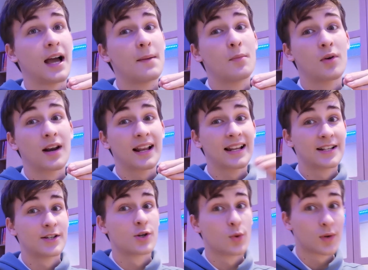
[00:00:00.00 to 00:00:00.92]
I'm more likely
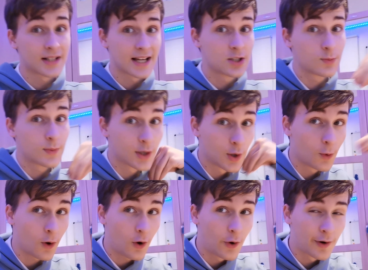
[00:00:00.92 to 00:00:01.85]
to know it as we
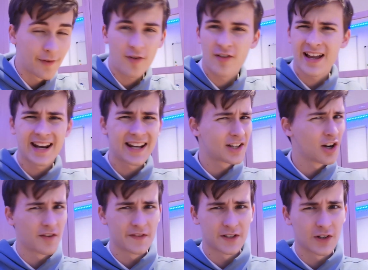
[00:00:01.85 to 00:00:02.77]
go on, forgetting
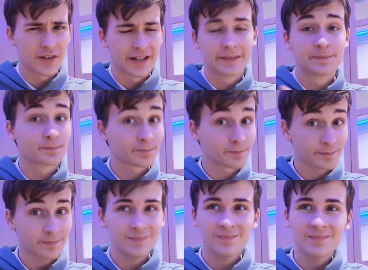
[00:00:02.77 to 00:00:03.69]
curves and all
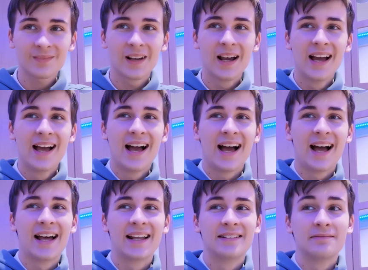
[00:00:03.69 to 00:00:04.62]
that.
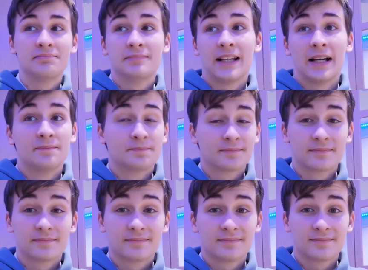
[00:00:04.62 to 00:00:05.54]
And yeah,
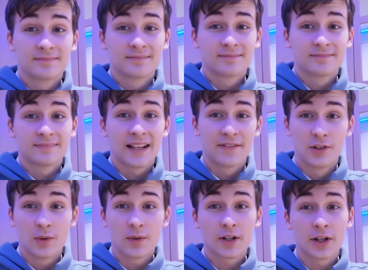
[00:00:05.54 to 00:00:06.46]
if
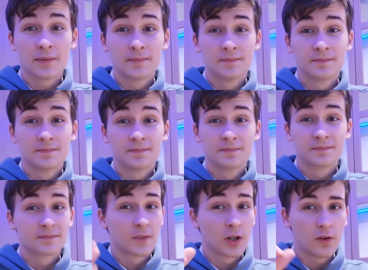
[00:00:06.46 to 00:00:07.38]
you know it now,
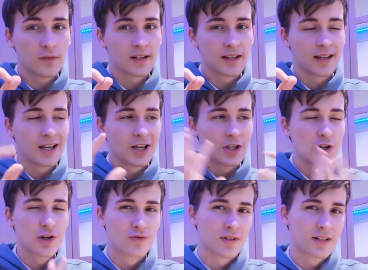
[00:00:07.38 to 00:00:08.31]
hopefully
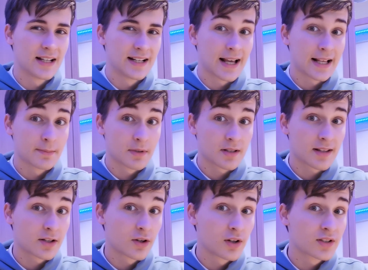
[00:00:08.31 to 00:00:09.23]
you can retain as much of
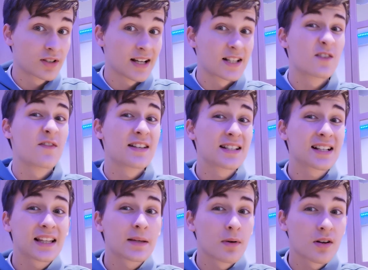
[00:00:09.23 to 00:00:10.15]
that knowledge as
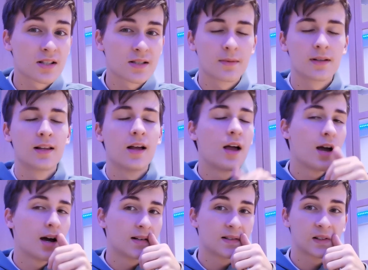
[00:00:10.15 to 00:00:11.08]
physically possible
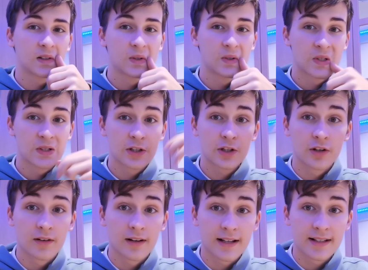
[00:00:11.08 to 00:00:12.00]
until closer to
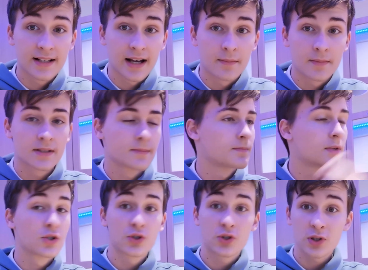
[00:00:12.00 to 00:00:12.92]
your exams.
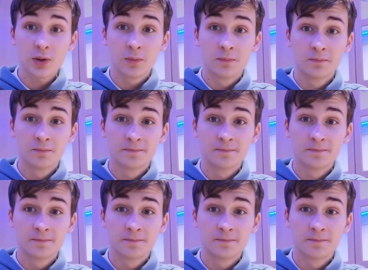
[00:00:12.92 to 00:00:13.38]
So,